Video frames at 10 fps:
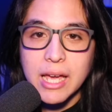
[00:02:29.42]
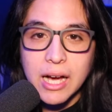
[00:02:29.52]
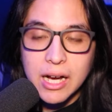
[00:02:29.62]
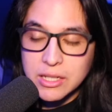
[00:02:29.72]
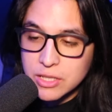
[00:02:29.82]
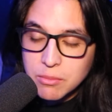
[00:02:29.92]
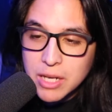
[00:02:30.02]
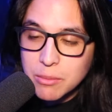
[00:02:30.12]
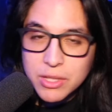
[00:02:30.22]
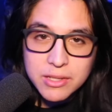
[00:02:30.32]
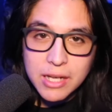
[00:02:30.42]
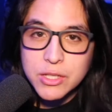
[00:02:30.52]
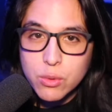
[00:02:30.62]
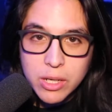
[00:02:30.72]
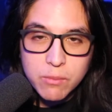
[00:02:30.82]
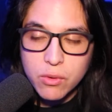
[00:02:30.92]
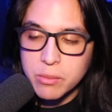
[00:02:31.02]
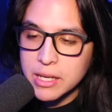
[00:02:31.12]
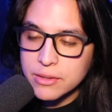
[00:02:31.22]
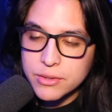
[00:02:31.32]
Uh, sometimes it's ice cream for
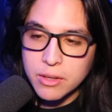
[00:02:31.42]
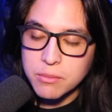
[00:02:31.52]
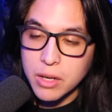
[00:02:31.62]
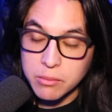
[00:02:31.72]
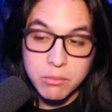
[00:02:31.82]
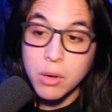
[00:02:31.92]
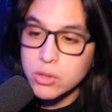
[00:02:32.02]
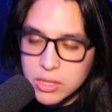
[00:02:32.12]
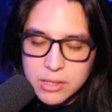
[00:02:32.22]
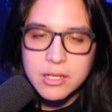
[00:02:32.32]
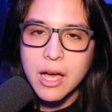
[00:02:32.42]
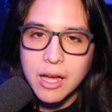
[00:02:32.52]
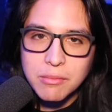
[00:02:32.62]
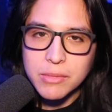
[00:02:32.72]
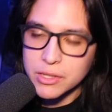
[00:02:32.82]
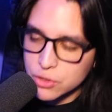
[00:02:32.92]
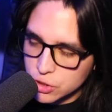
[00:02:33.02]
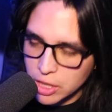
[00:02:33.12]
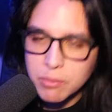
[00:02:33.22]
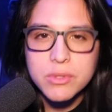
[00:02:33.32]
me. Some most of the time it's
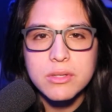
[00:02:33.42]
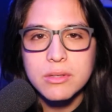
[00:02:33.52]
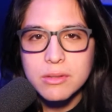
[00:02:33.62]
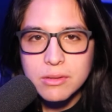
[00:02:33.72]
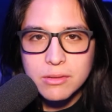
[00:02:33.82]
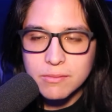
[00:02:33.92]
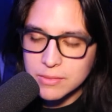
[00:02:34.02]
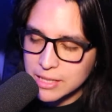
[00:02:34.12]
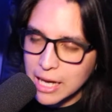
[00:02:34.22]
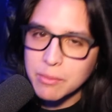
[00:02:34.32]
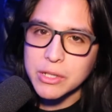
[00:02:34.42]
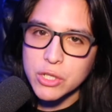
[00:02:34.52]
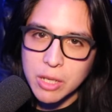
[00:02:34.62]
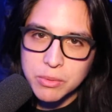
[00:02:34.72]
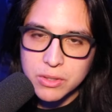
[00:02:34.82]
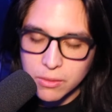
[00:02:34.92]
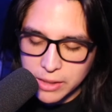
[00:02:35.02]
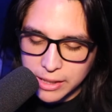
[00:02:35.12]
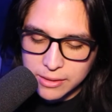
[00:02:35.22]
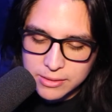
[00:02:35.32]
chips. It's got to be chips.
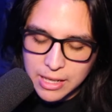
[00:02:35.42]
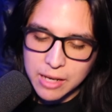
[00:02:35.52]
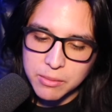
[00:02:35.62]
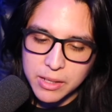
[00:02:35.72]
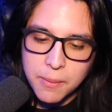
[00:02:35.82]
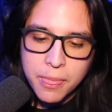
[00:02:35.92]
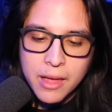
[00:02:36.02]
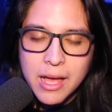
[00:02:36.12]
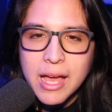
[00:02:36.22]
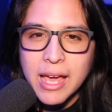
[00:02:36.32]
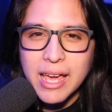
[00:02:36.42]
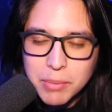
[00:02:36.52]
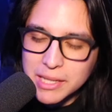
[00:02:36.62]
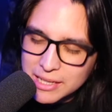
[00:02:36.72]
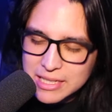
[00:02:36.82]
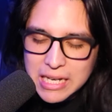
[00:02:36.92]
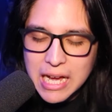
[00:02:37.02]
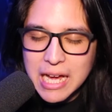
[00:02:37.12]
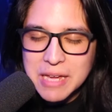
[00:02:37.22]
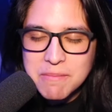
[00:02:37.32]
Okay, it's got to be. But this
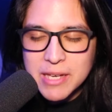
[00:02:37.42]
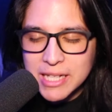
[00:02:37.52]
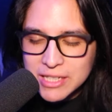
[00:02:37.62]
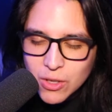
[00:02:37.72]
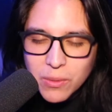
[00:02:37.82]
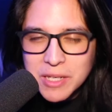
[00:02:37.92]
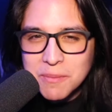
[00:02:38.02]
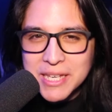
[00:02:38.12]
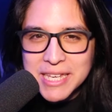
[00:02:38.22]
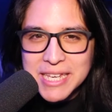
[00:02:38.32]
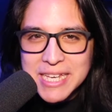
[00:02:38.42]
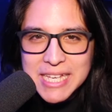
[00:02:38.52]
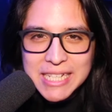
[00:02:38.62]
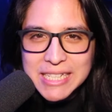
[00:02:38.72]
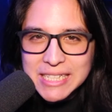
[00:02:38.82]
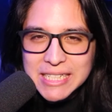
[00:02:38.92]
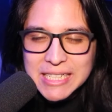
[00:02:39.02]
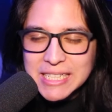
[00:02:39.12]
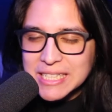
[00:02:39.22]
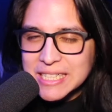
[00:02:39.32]
time it's going to be.
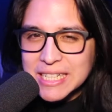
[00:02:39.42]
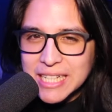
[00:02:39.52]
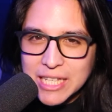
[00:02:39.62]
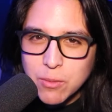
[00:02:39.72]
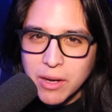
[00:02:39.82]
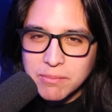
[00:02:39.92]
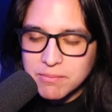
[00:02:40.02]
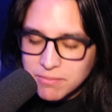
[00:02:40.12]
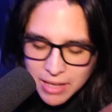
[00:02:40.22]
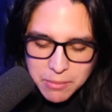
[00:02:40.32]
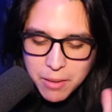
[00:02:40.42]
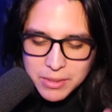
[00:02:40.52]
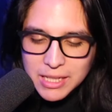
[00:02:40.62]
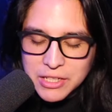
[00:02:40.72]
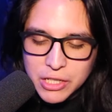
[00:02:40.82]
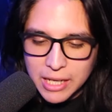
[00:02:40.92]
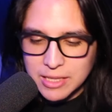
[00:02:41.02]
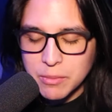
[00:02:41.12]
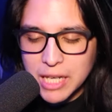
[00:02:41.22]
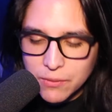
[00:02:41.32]
Guess what? I'm I'm gonna let you
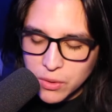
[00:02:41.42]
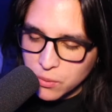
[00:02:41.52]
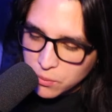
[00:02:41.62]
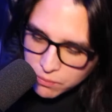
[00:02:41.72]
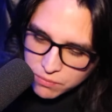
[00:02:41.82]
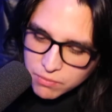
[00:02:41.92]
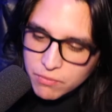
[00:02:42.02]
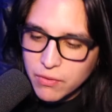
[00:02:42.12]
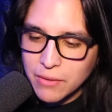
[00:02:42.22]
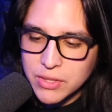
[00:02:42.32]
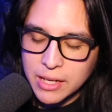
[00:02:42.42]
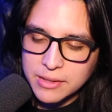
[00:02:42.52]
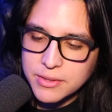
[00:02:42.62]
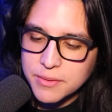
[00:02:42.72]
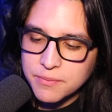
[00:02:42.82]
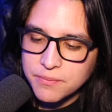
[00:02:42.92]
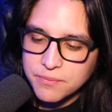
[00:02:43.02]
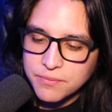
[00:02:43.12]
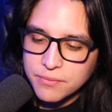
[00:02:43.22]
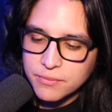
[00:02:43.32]
guess. I'm gonna give you five seconds.
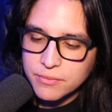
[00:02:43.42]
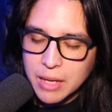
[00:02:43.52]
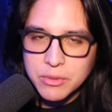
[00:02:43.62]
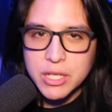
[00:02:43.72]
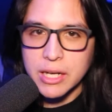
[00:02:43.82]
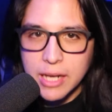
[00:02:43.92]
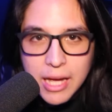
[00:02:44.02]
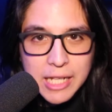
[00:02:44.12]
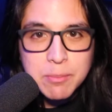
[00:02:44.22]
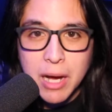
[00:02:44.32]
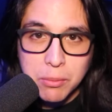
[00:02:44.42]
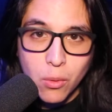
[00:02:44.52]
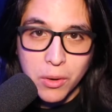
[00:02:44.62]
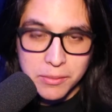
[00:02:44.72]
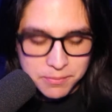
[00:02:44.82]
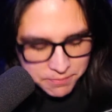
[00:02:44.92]
I'm just kidding. It's popcorn.